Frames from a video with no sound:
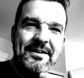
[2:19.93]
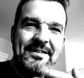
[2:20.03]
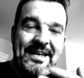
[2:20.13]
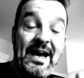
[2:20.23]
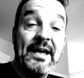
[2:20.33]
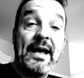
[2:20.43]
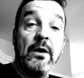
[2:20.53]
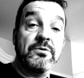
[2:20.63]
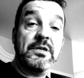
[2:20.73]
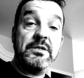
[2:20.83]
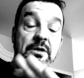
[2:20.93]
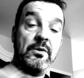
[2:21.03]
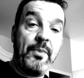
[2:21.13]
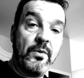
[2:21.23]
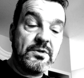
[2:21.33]
the eye gouges, the
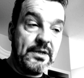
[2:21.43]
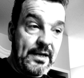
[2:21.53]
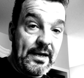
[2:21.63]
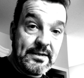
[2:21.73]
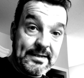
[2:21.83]
pokes in the eyes,